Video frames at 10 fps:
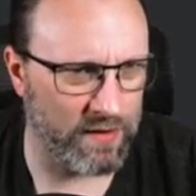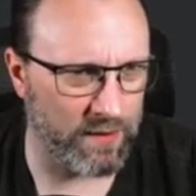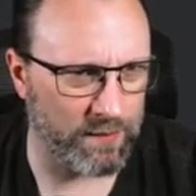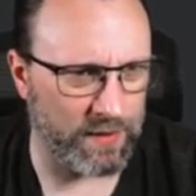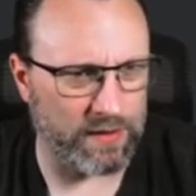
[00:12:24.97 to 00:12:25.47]
I
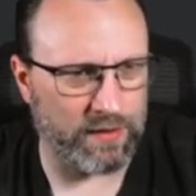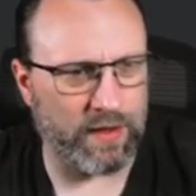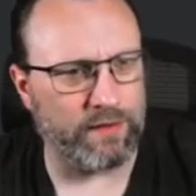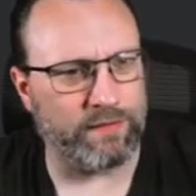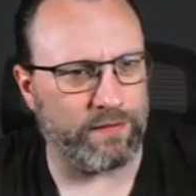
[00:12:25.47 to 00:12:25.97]
mean,
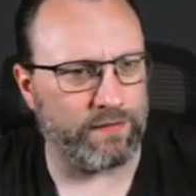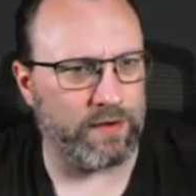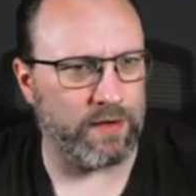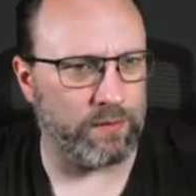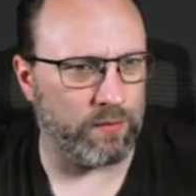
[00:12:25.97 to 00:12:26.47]
yeah,
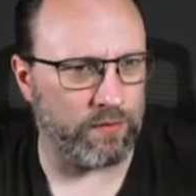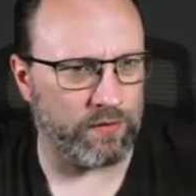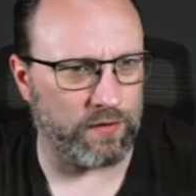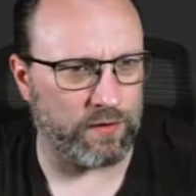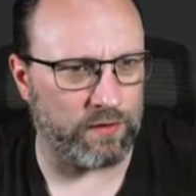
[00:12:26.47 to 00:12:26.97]
59 points, so
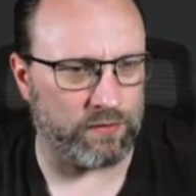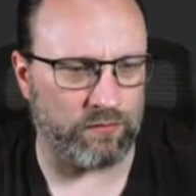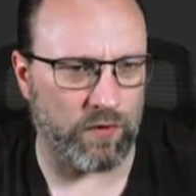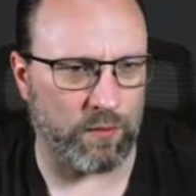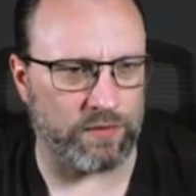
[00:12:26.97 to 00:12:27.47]
they're
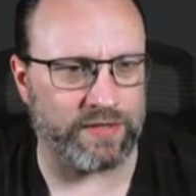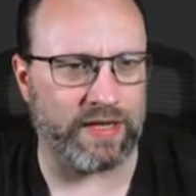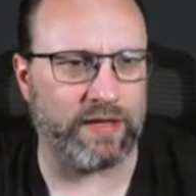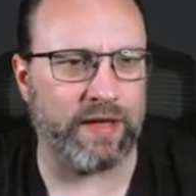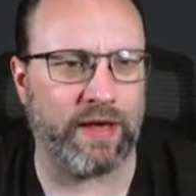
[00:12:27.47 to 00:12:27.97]
almost
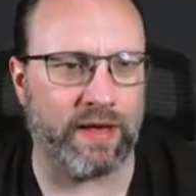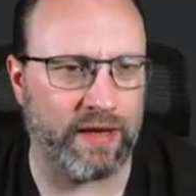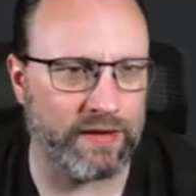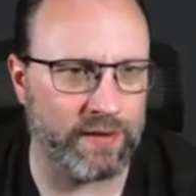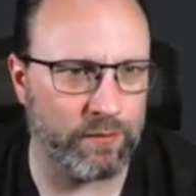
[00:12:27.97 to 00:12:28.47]

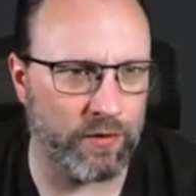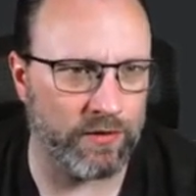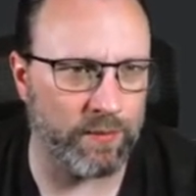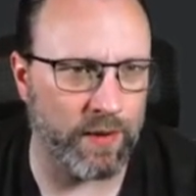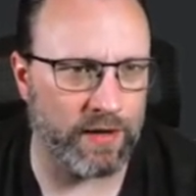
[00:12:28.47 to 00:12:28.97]
18 points
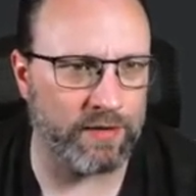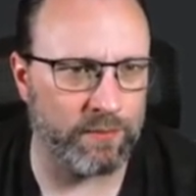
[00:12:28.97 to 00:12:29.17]
behind us,